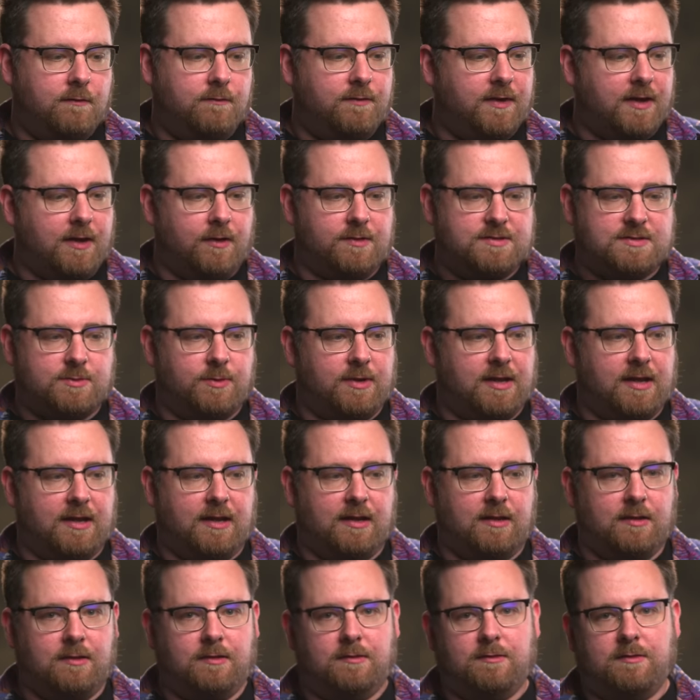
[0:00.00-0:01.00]
videos that were
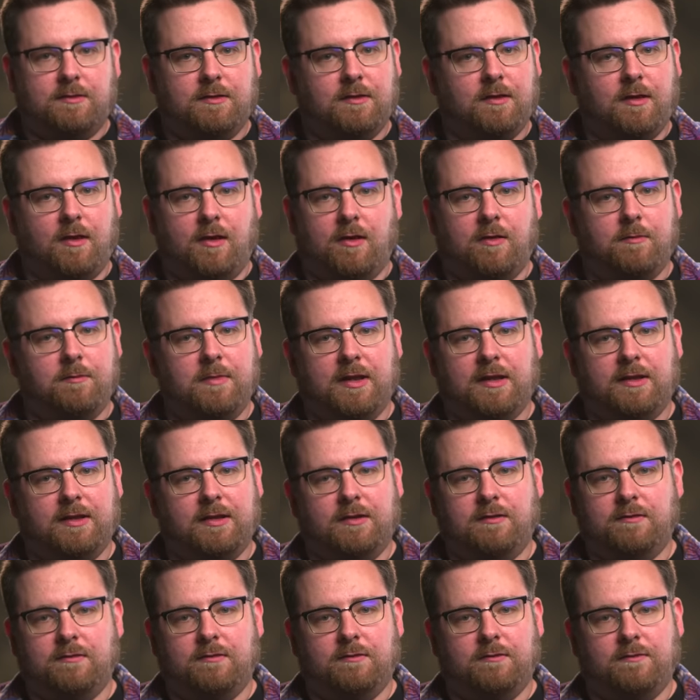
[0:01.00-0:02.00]
getting a
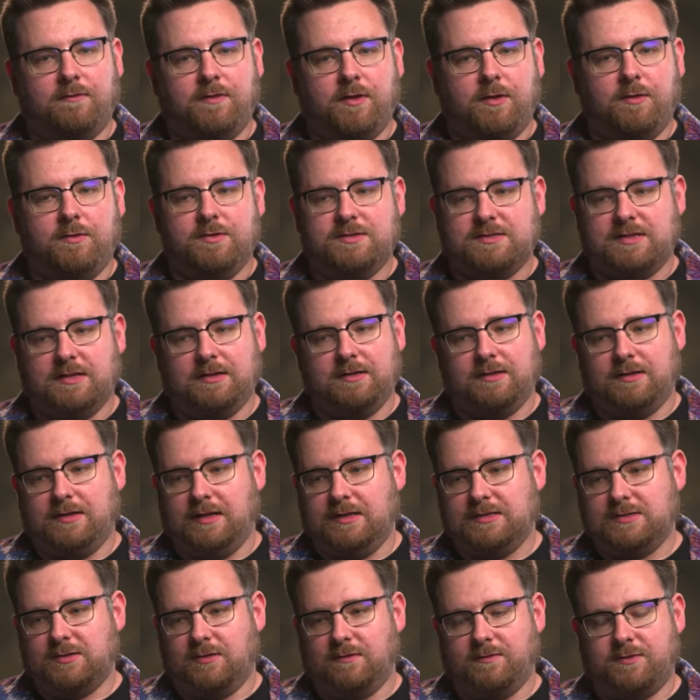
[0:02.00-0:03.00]
million views
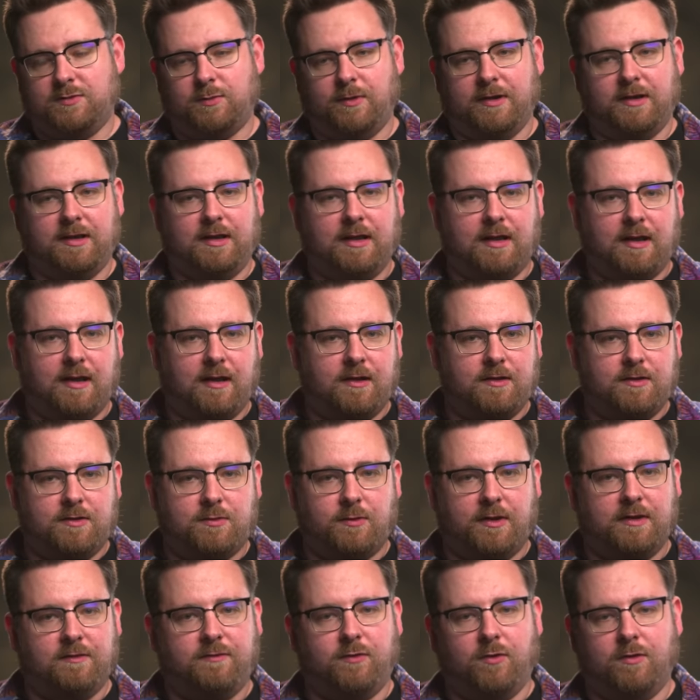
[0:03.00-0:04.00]
in sort of
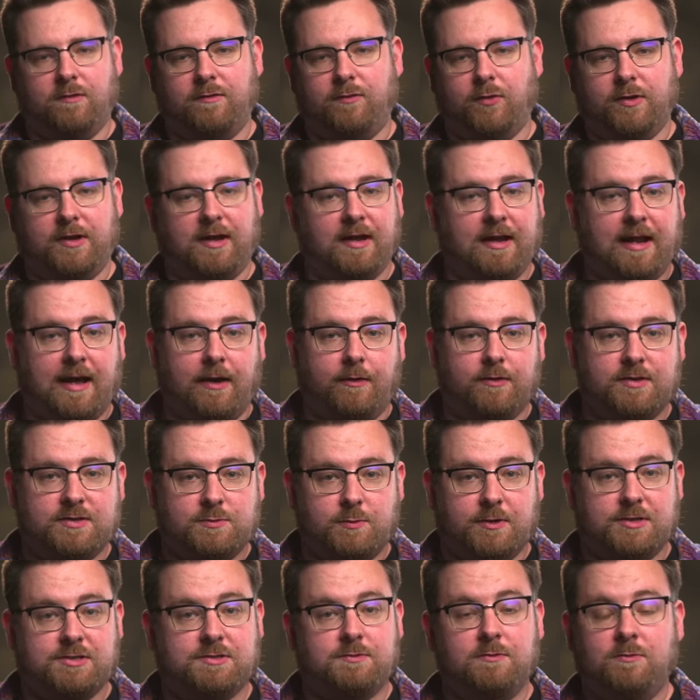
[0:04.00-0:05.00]
24, 48
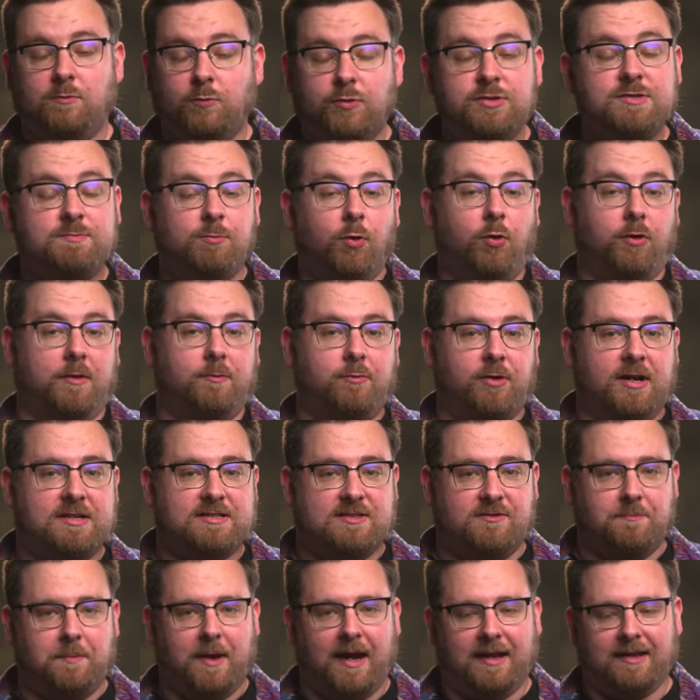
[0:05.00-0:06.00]
hours, which was more
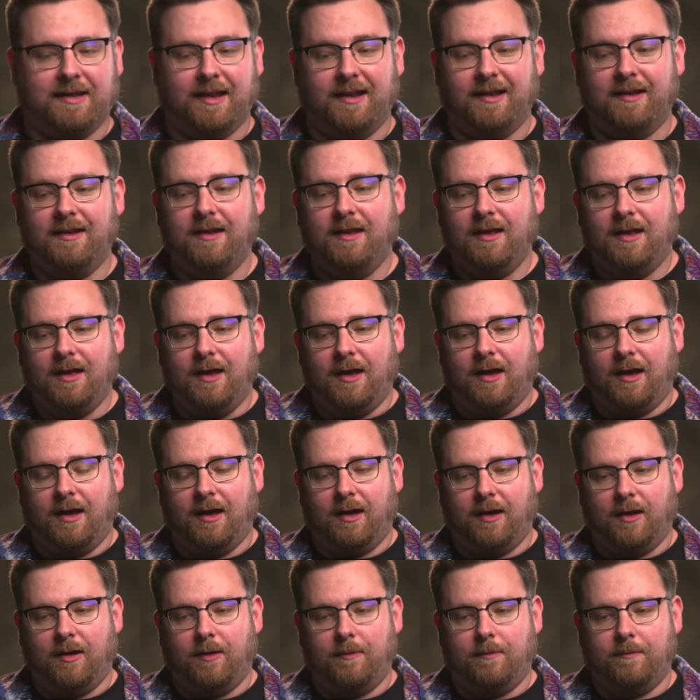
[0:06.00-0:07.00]
impressive back then.
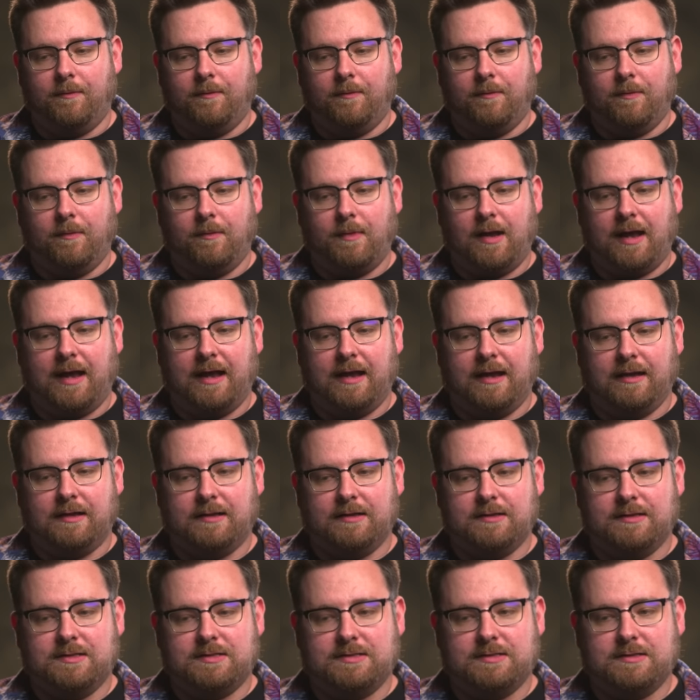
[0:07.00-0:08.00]

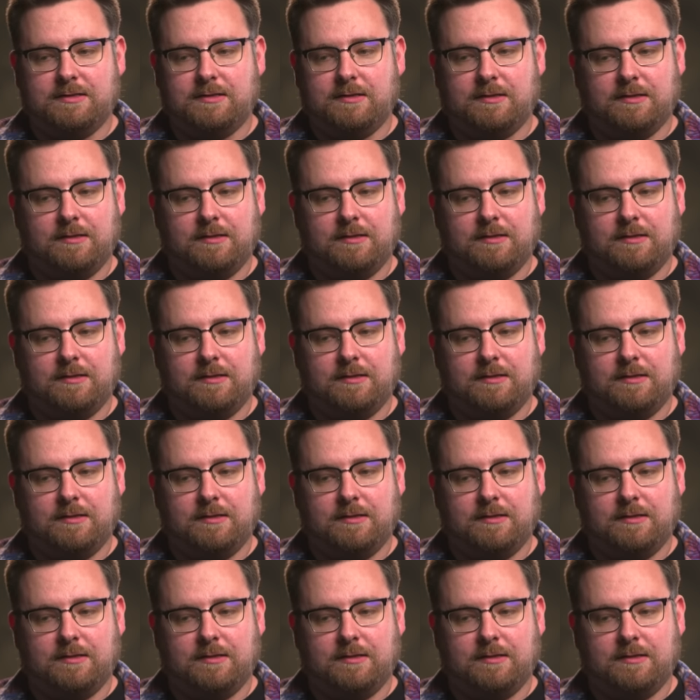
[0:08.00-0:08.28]
And